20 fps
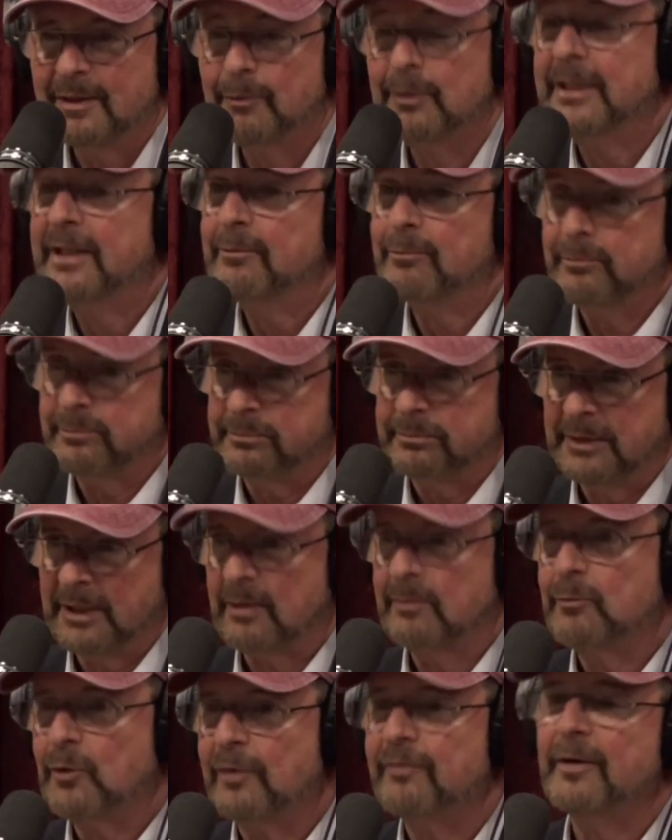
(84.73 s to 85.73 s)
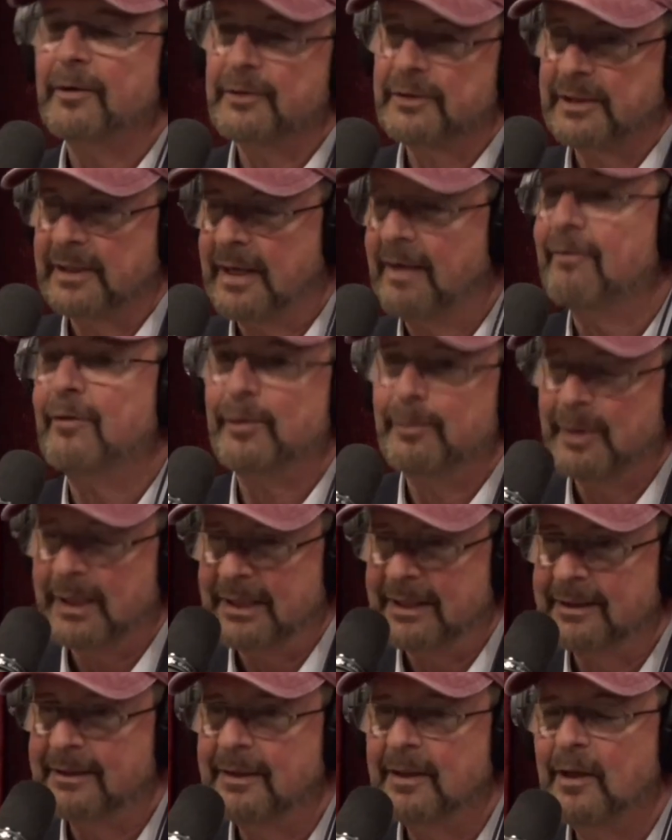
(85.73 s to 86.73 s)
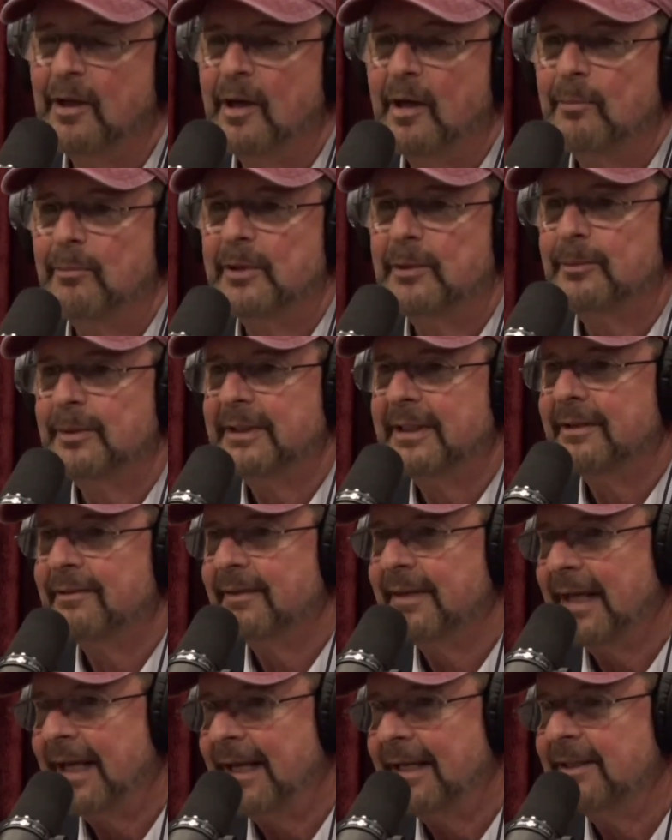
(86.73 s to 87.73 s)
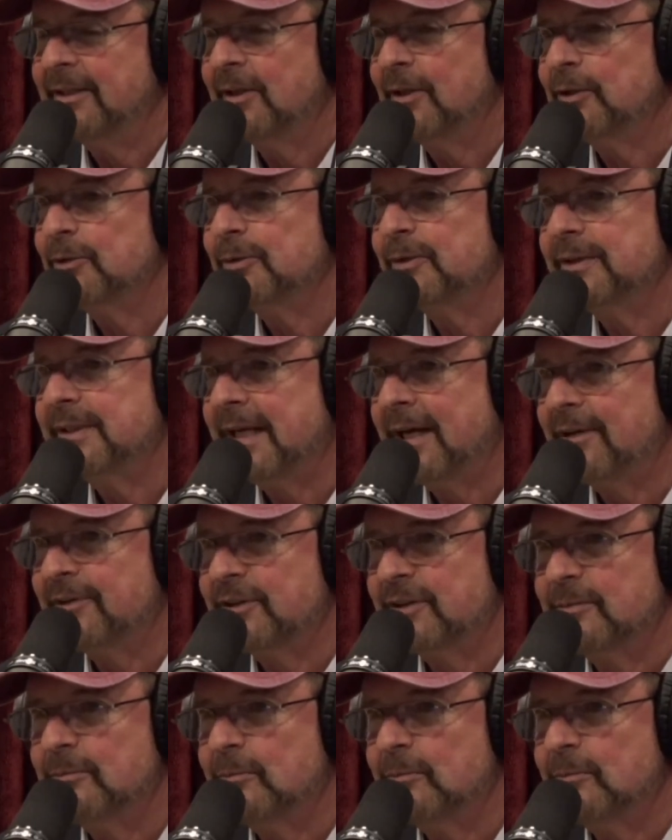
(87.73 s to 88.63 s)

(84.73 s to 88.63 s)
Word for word: It would give, you know, more votes to everybody, but it would give 800,000